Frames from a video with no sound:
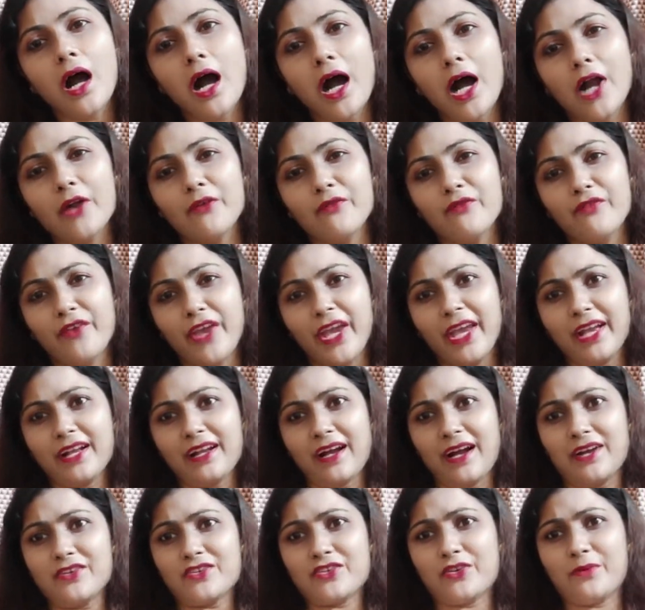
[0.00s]
Are we
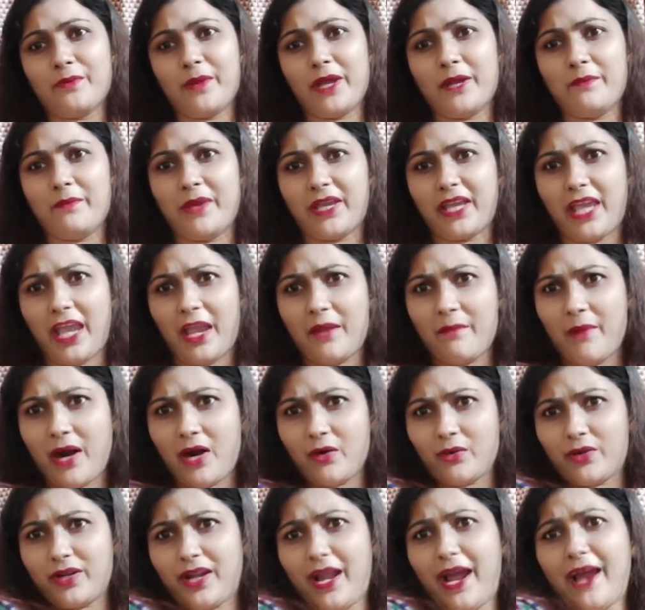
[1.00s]
countrymen became
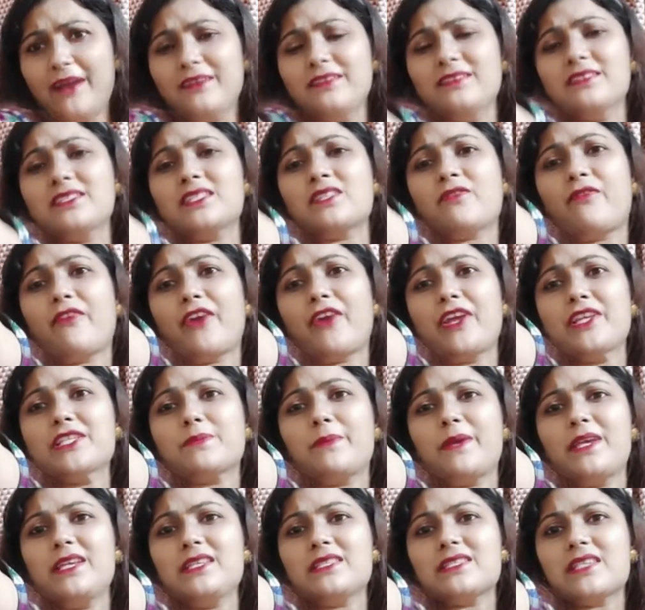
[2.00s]
outlanders,
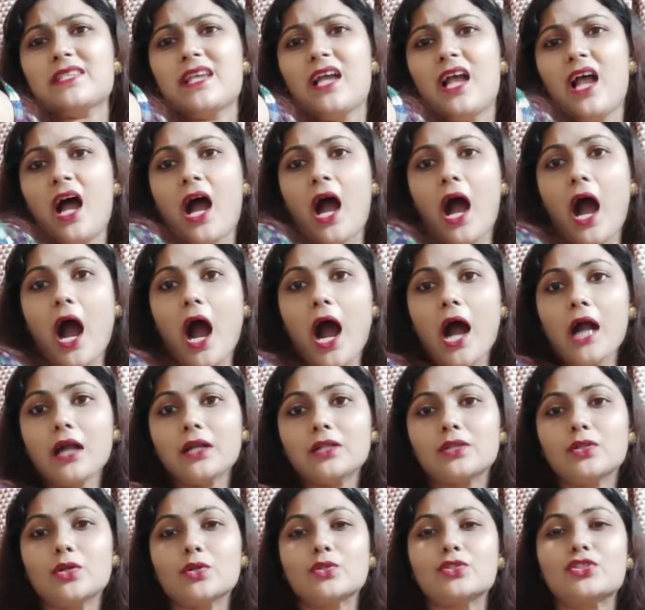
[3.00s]
frisbees? Are
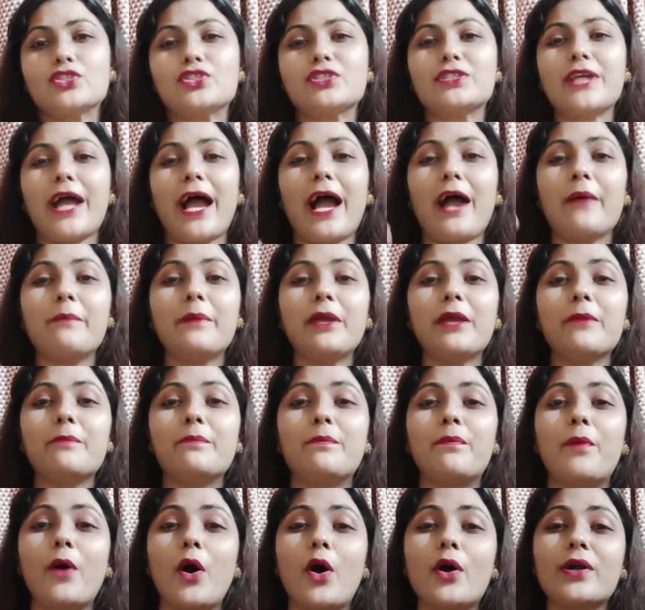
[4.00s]
those shabby
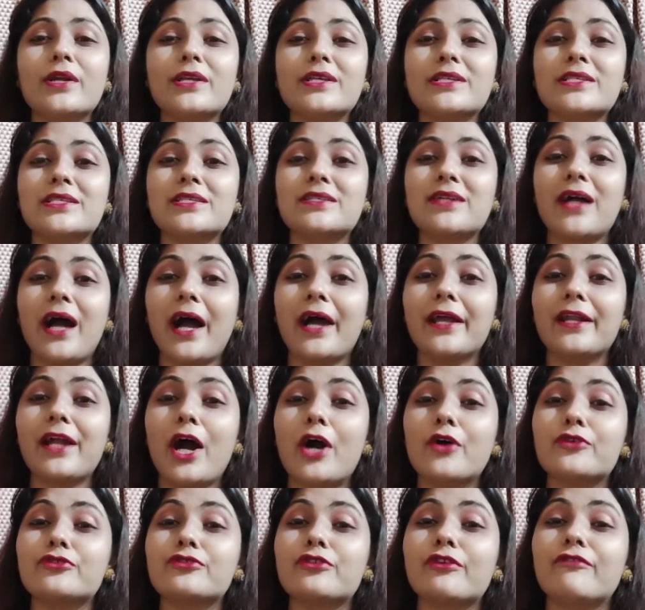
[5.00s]
bodies died
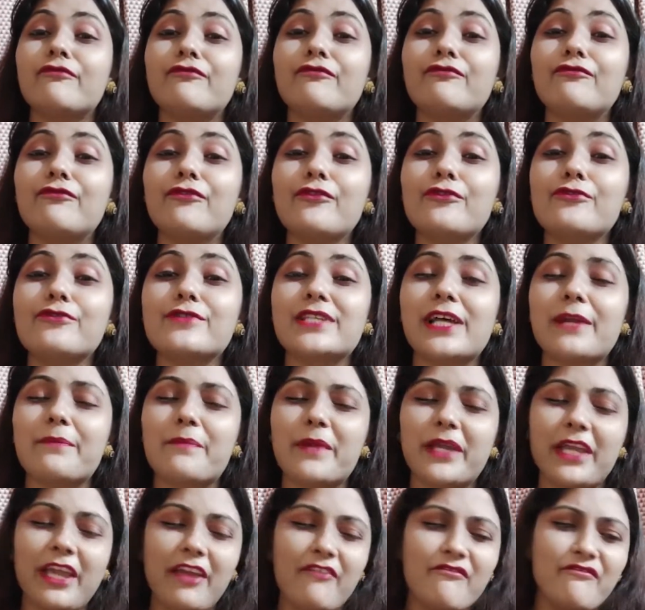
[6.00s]
out of foods and
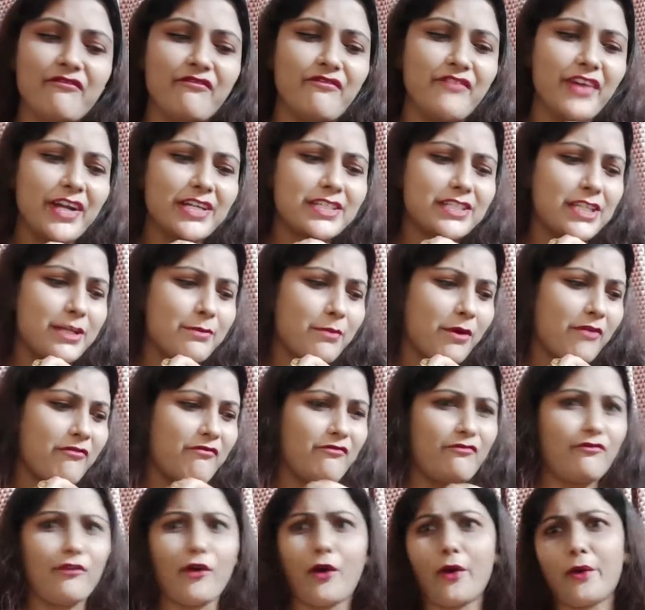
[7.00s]
became victim of
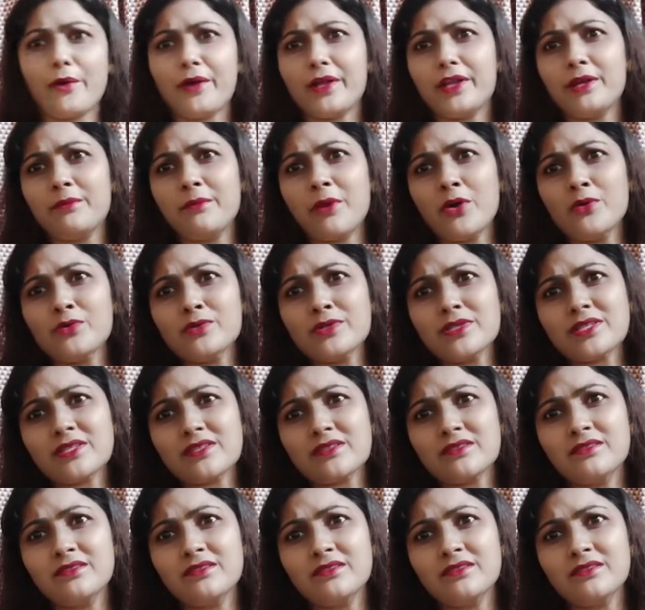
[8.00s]
foreign modes?